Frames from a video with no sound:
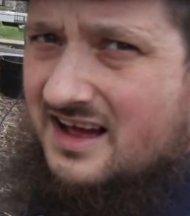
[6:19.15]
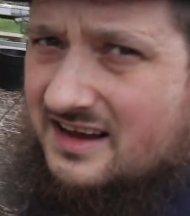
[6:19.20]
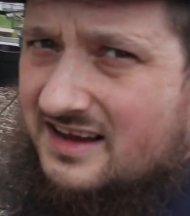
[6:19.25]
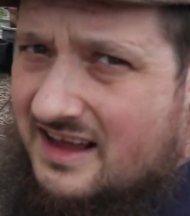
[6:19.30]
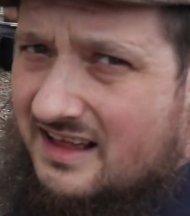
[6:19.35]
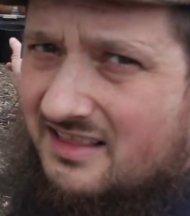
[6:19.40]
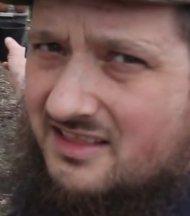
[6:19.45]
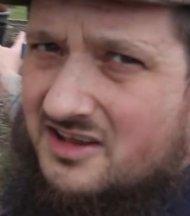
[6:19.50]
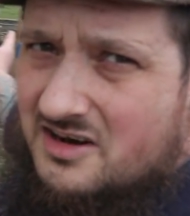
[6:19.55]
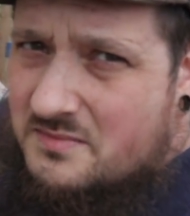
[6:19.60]

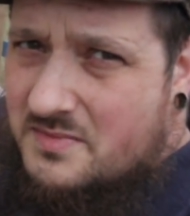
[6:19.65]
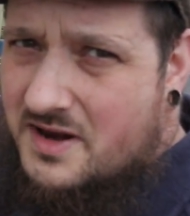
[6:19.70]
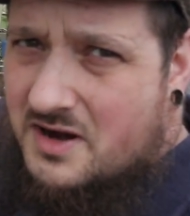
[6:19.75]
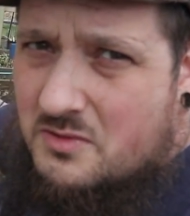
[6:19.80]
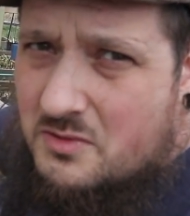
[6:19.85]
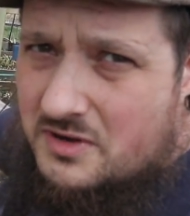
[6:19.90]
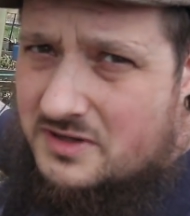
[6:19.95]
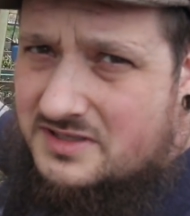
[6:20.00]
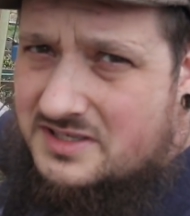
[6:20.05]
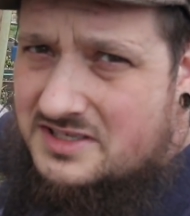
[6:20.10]
Got a little bit
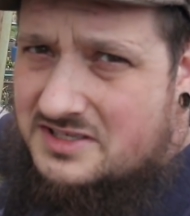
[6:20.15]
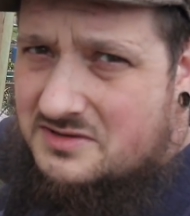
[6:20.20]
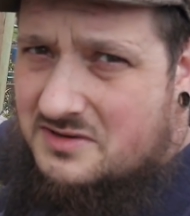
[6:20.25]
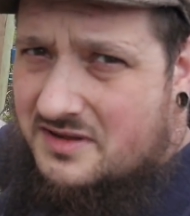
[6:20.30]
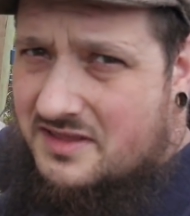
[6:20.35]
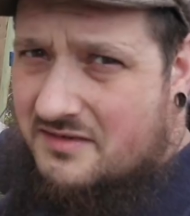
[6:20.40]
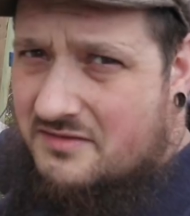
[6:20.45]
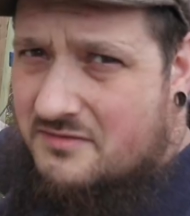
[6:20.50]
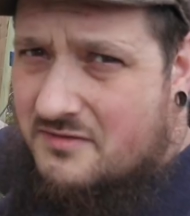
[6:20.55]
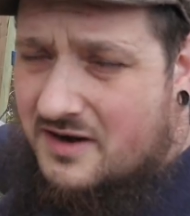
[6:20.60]
of work to do
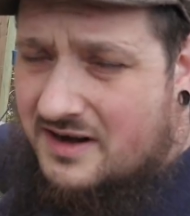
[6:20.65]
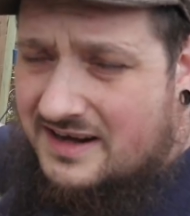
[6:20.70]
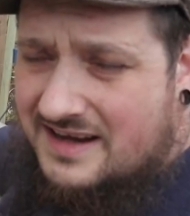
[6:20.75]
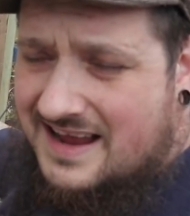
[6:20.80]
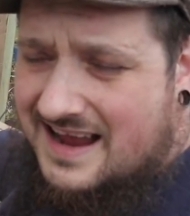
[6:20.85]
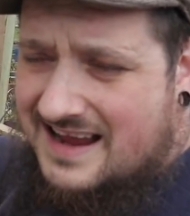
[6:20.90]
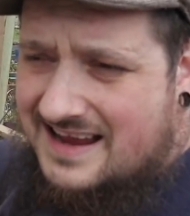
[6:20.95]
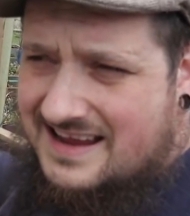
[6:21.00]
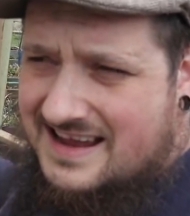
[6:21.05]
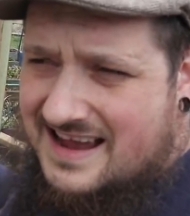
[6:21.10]
on the front gate